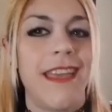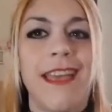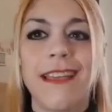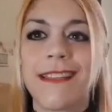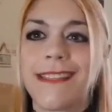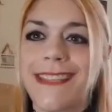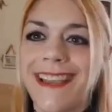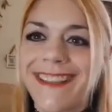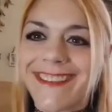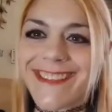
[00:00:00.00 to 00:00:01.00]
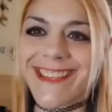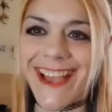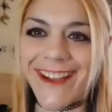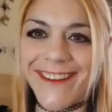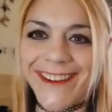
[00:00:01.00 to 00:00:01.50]
Sailor
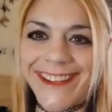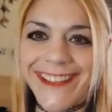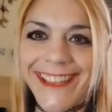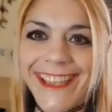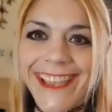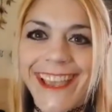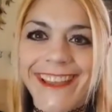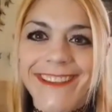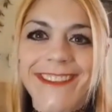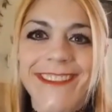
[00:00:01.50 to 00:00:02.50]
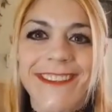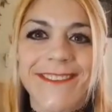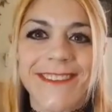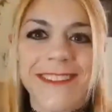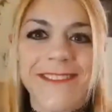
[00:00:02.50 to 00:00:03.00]
Saturn. And she is
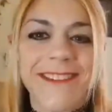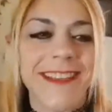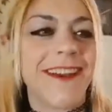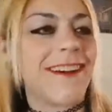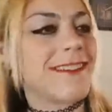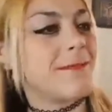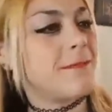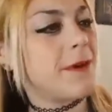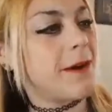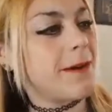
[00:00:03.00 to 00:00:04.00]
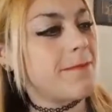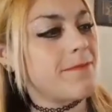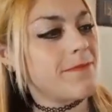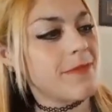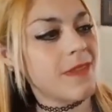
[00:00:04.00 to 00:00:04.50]
really, really awesome pop.
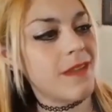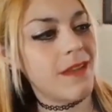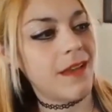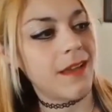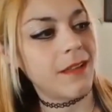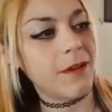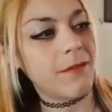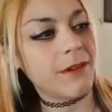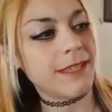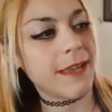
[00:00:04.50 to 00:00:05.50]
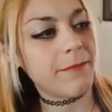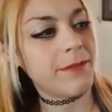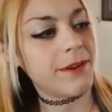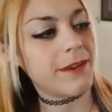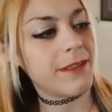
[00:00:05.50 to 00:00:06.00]
I love her
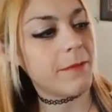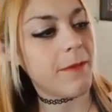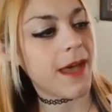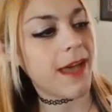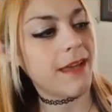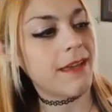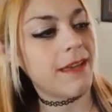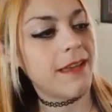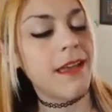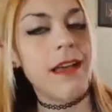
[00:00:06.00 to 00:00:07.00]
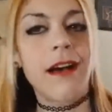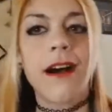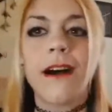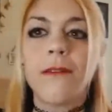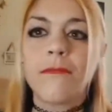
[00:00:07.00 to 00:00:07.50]
scepter in the back.
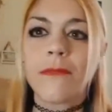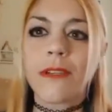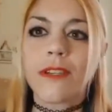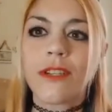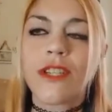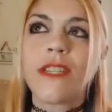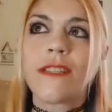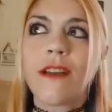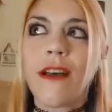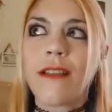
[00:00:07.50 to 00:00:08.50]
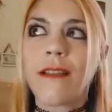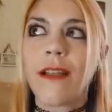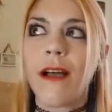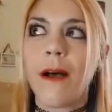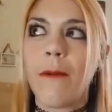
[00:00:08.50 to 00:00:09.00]
Um, she's not
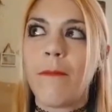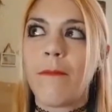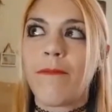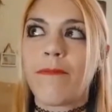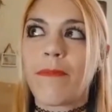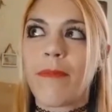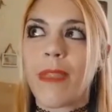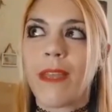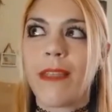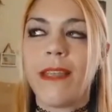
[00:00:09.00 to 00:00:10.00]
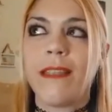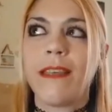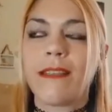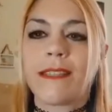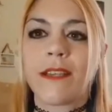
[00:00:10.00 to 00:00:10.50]
um, in
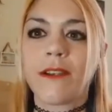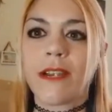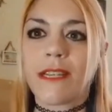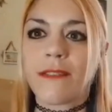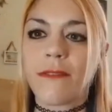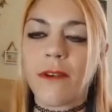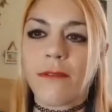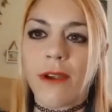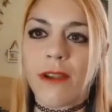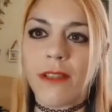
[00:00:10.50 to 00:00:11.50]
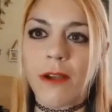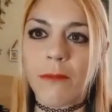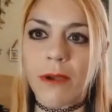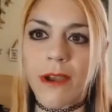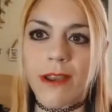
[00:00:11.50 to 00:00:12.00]
the series for a very long
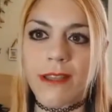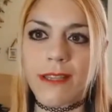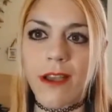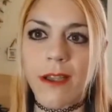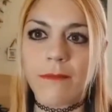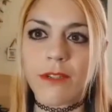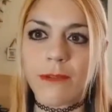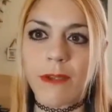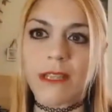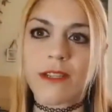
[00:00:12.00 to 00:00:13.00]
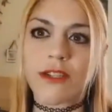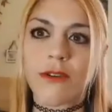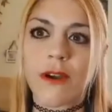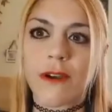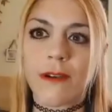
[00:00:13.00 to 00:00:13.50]
period of time. She makes a
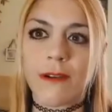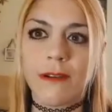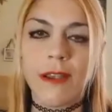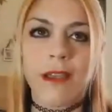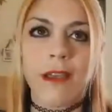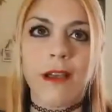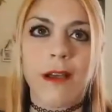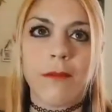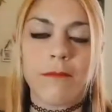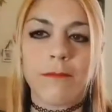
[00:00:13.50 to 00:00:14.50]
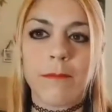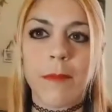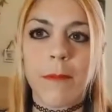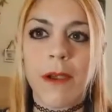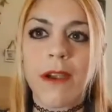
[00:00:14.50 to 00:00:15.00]
short um,
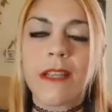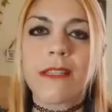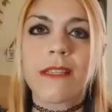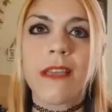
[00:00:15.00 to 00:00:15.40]
appearance.